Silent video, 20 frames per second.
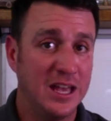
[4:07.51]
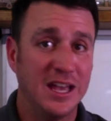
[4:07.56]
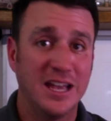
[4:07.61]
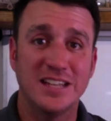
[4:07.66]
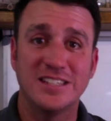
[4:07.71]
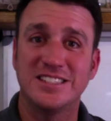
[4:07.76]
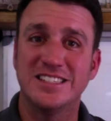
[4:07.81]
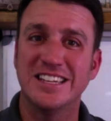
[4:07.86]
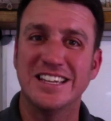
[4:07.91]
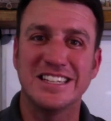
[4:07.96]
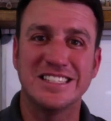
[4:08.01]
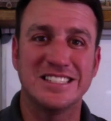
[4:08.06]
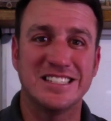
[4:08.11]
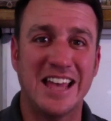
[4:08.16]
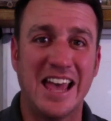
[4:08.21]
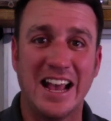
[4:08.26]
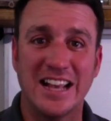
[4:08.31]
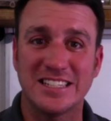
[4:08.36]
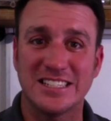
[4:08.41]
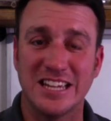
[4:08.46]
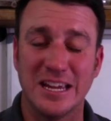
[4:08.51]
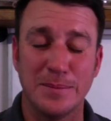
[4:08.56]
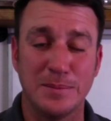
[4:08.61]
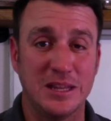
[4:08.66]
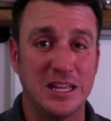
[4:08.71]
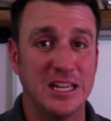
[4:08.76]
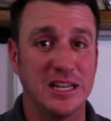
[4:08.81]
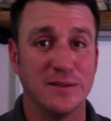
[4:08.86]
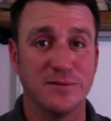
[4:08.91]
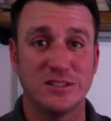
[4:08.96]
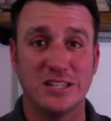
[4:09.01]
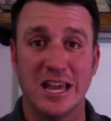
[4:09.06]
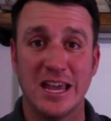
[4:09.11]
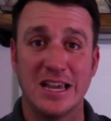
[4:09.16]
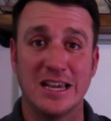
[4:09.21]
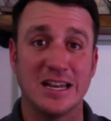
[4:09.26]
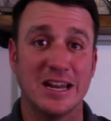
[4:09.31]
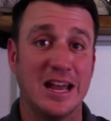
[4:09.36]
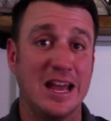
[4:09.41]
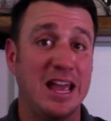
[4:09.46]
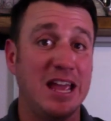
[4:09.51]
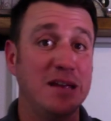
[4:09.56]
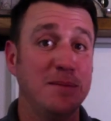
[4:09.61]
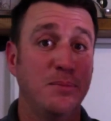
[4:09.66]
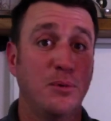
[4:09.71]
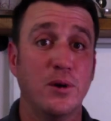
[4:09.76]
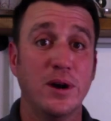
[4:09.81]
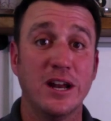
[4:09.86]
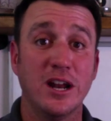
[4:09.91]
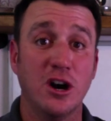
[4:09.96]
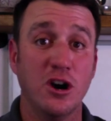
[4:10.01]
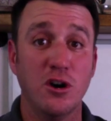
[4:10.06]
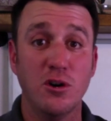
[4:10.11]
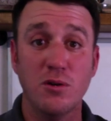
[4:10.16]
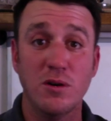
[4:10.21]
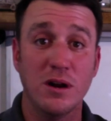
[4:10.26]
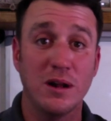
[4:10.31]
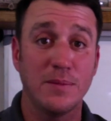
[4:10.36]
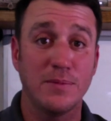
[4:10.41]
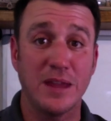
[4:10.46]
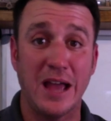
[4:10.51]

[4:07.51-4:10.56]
It's the exact same thing of taking an 8.0